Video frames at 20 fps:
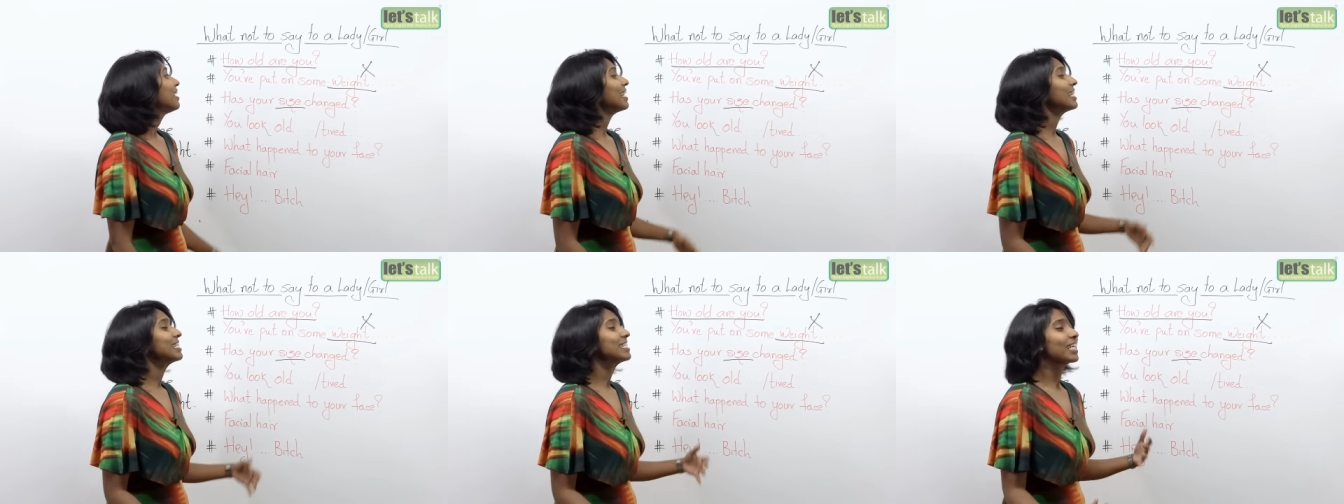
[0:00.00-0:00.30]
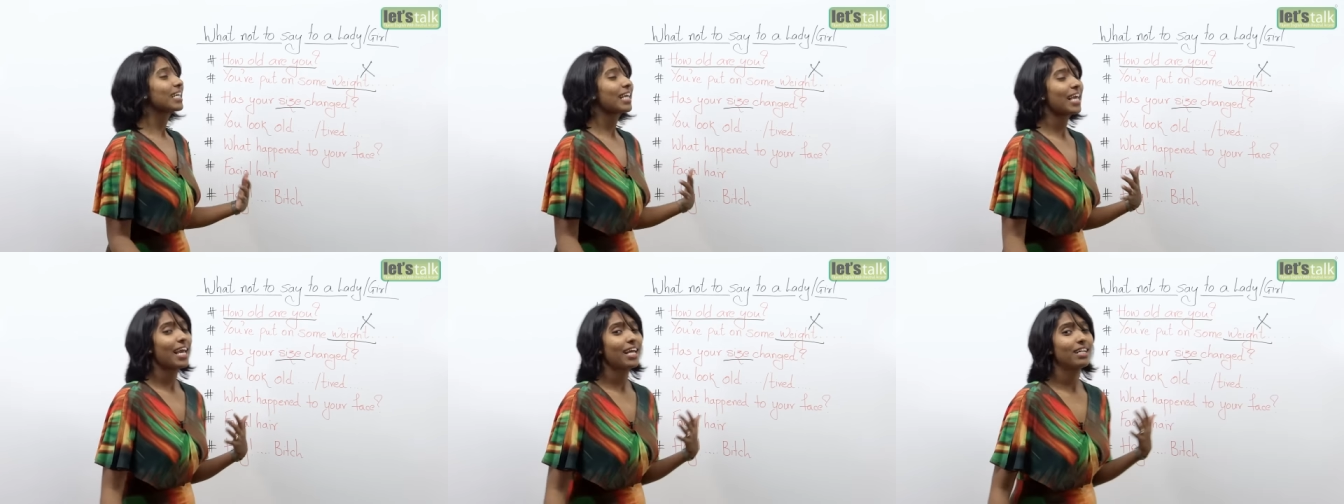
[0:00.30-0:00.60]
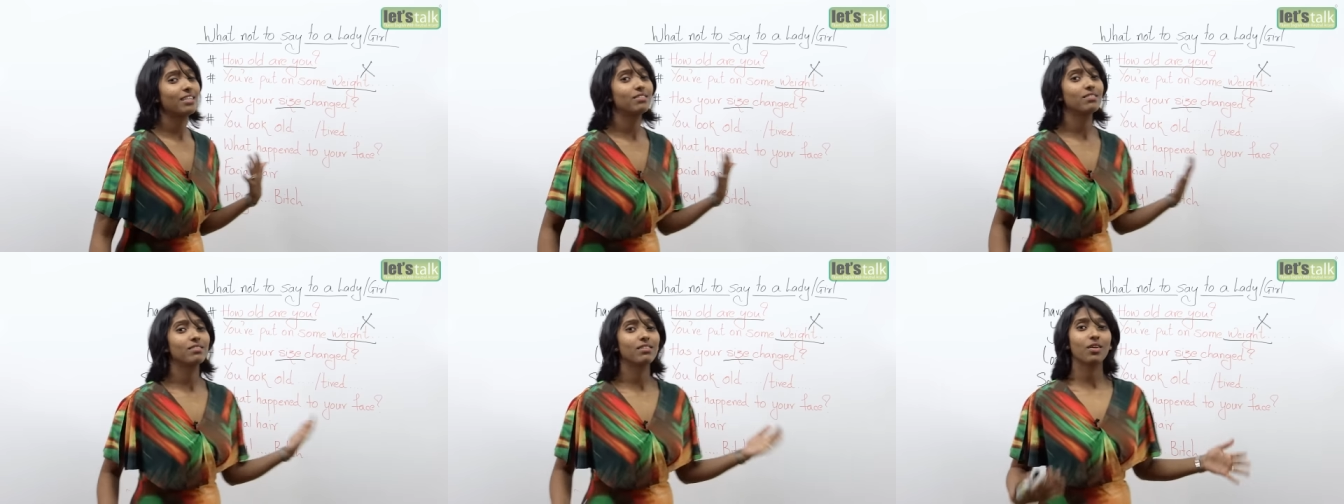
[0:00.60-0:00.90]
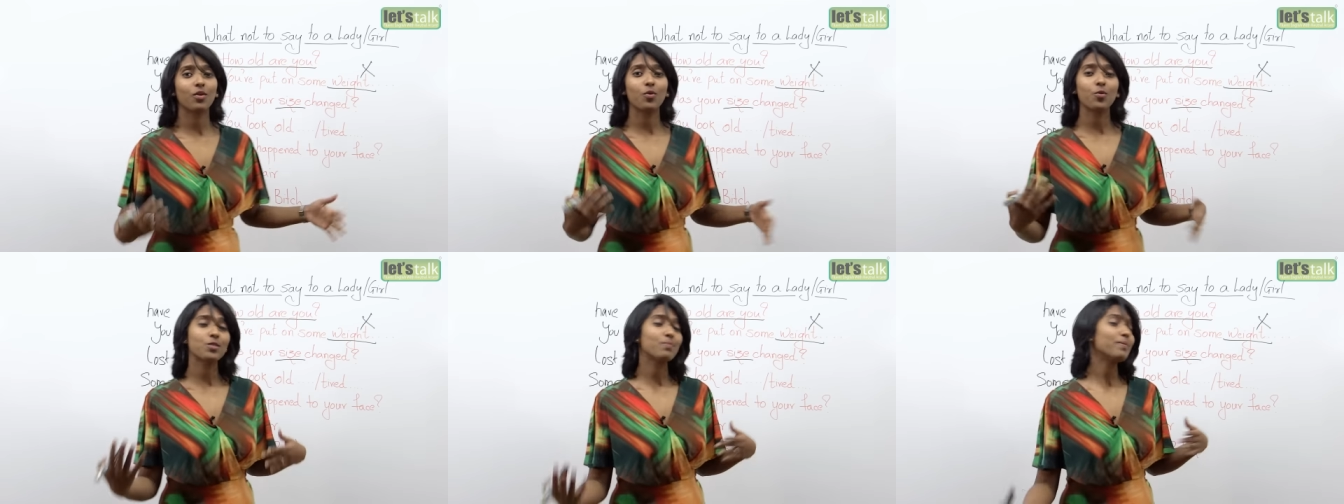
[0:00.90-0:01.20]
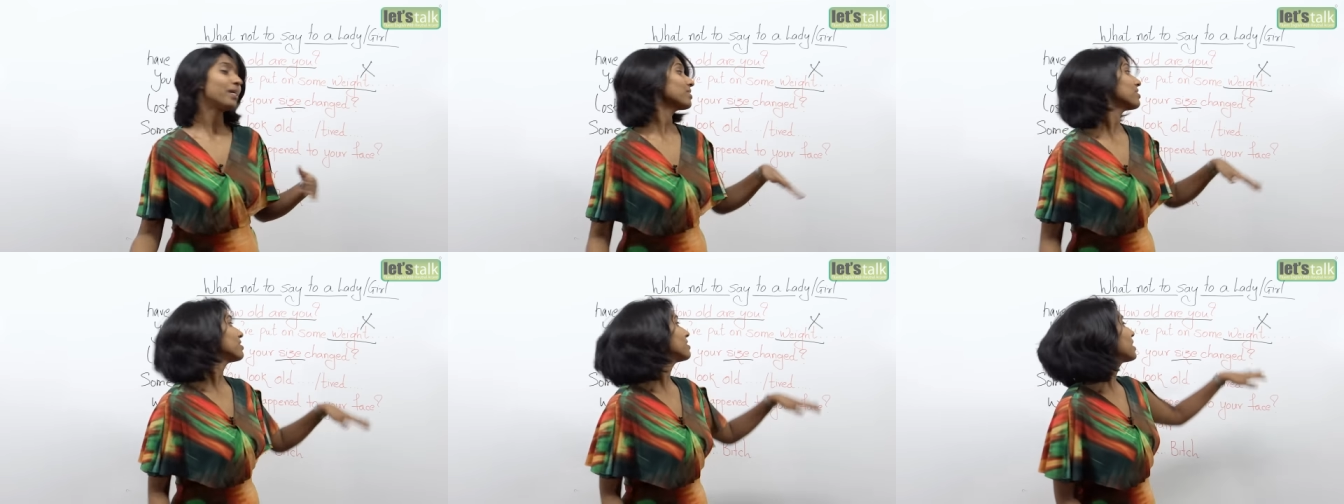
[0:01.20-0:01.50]
It again goes
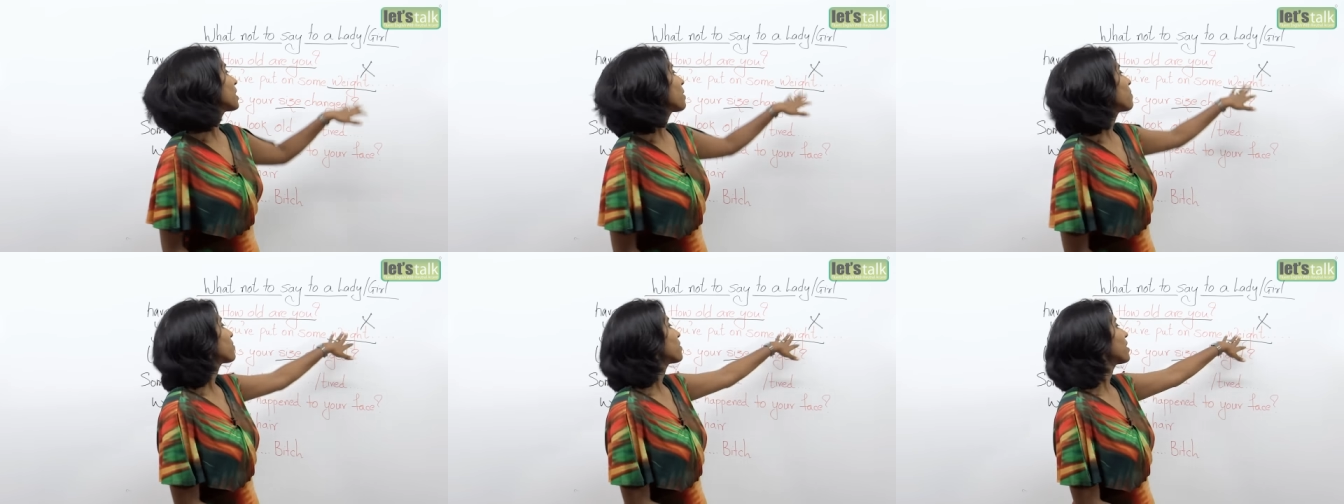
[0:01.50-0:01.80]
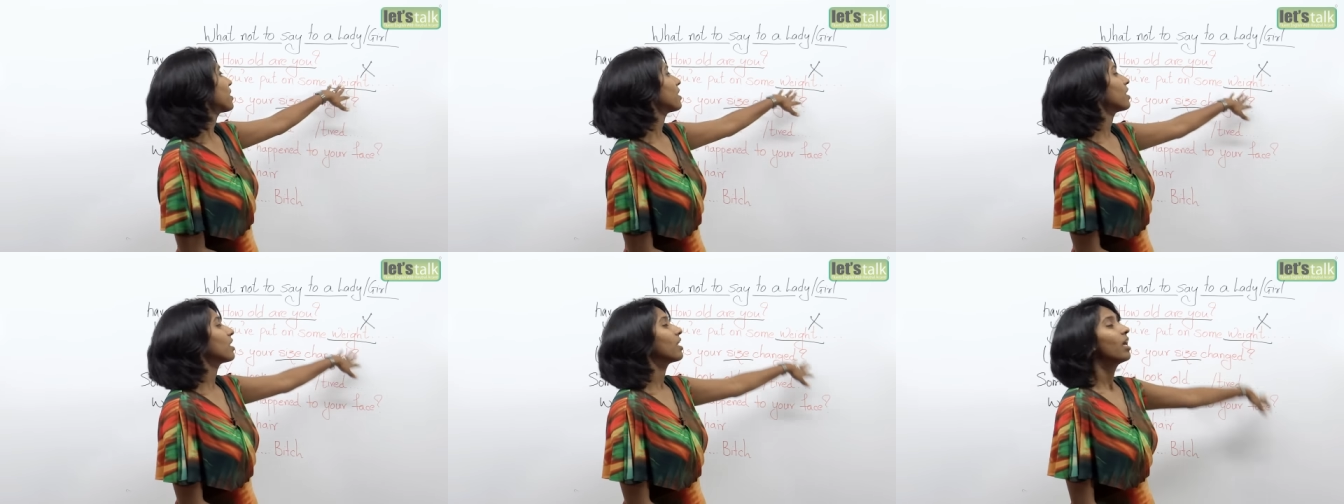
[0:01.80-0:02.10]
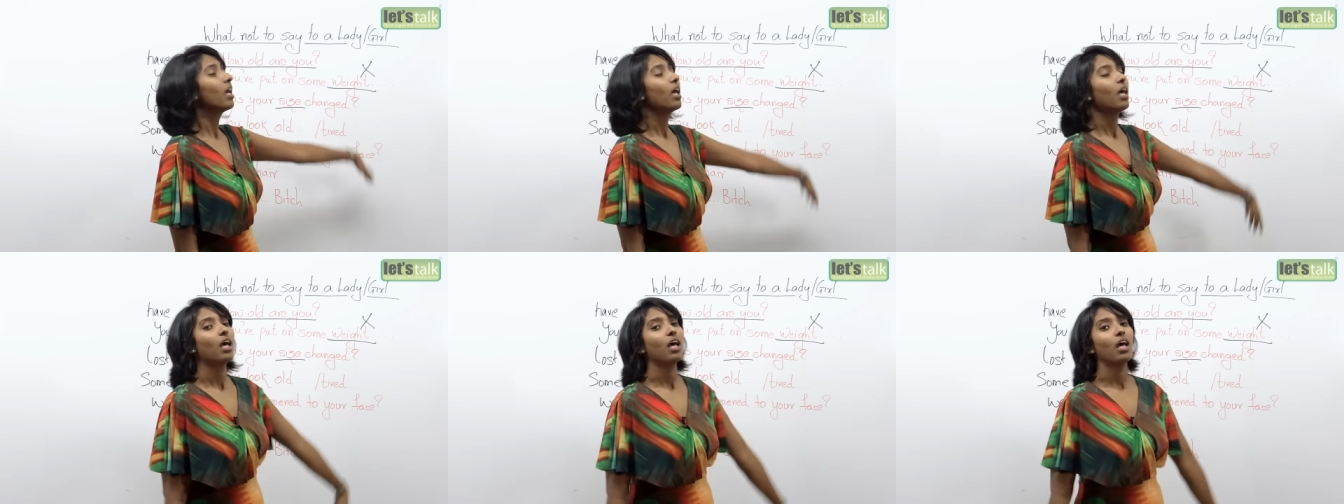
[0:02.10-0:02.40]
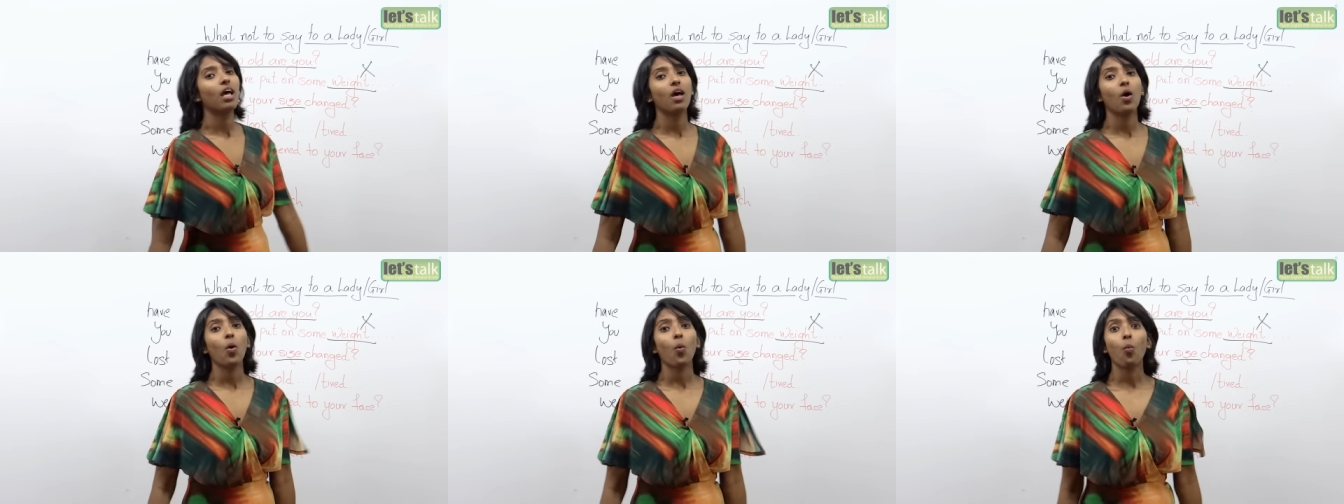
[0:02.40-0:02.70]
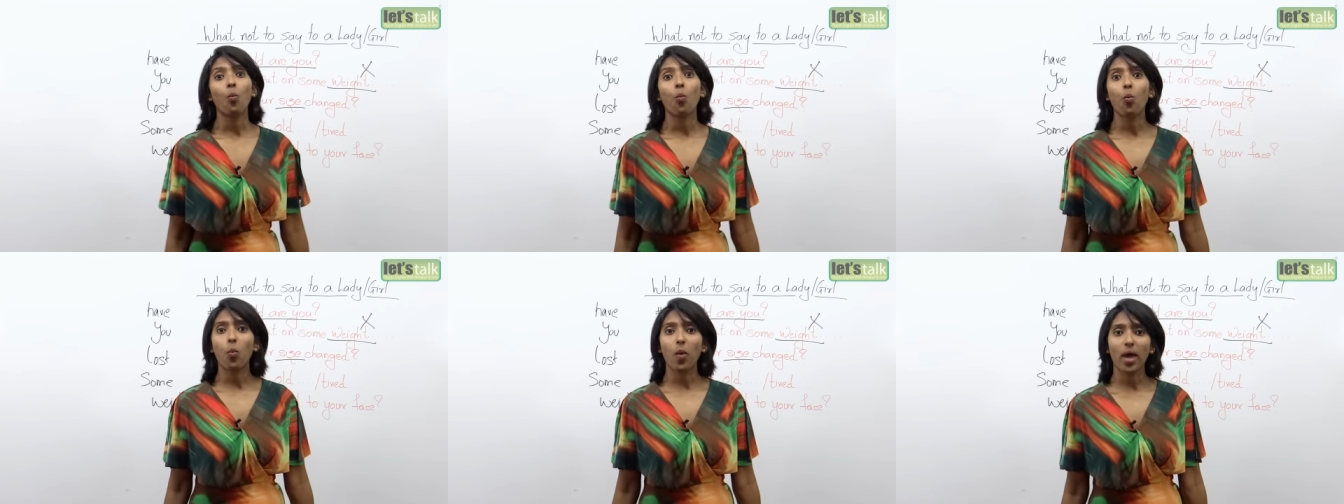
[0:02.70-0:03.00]
back to the same thing,
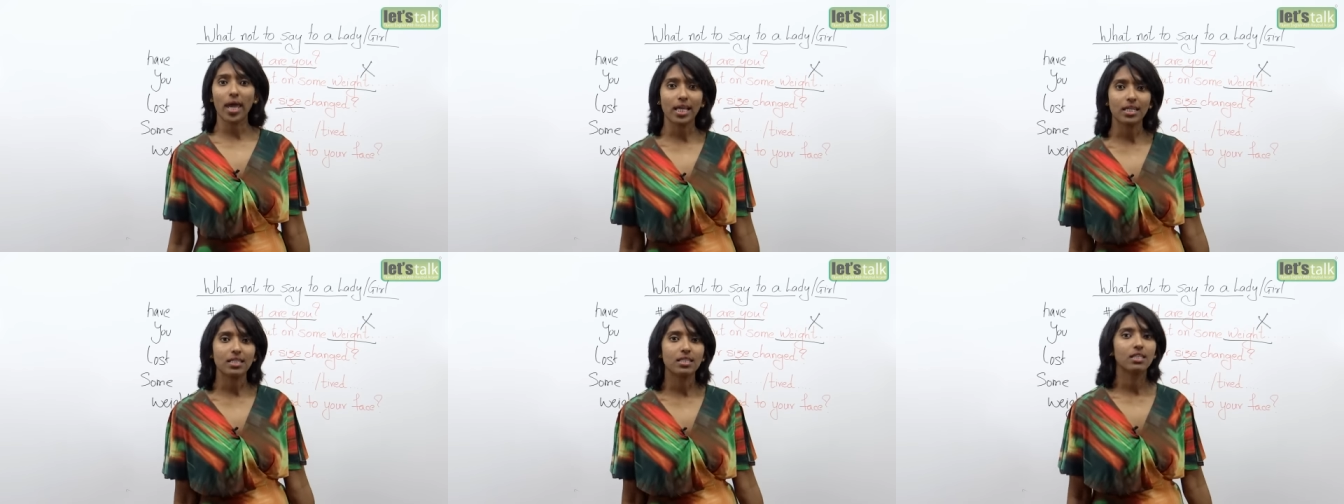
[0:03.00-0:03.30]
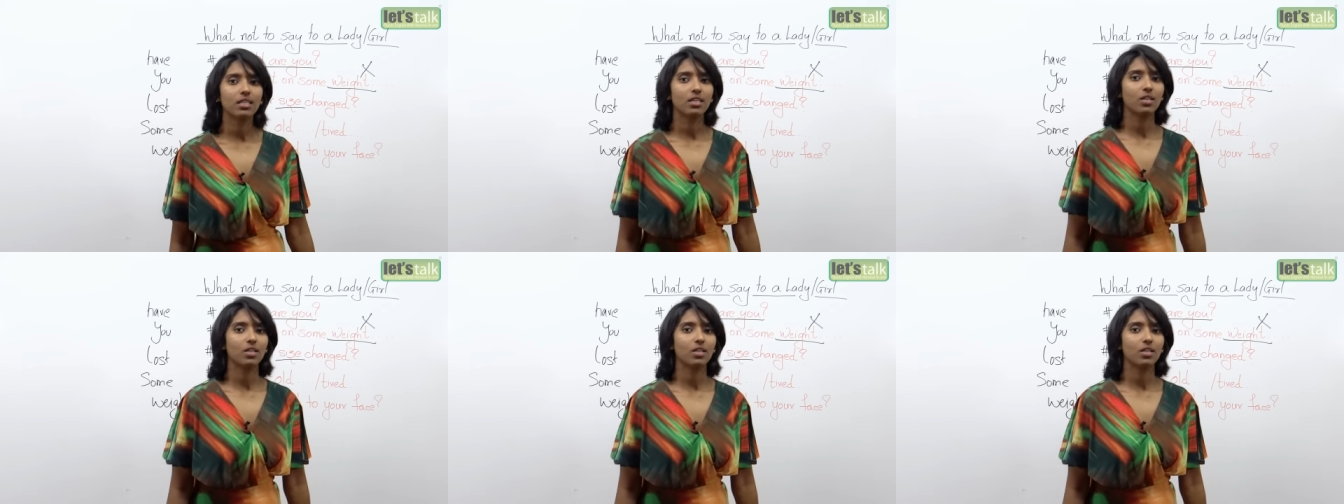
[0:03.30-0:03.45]
weight,